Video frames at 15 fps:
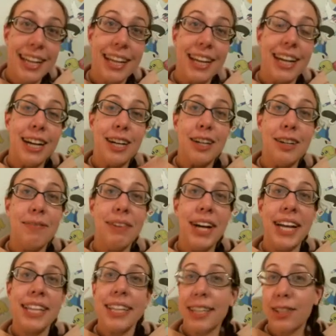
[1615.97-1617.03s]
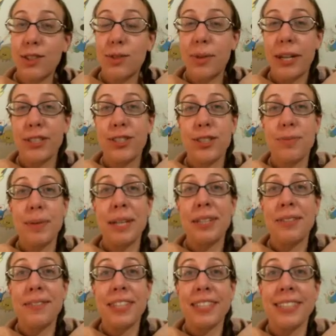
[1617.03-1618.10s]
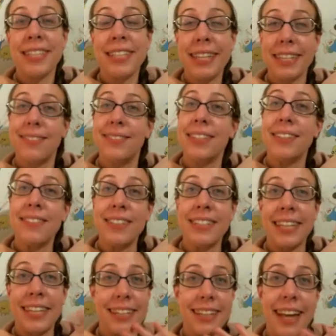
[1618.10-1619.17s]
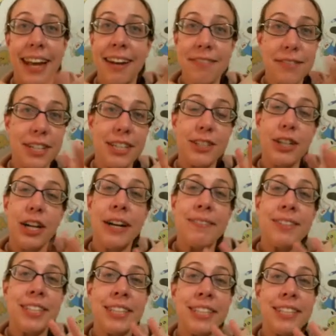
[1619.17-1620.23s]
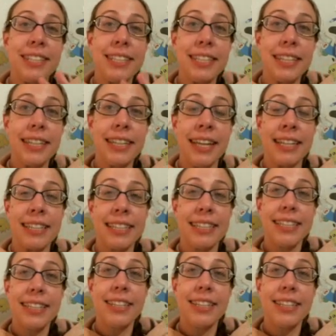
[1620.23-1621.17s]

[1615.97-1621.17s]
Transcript: I like the swatches panel because I like to be able to have color options and click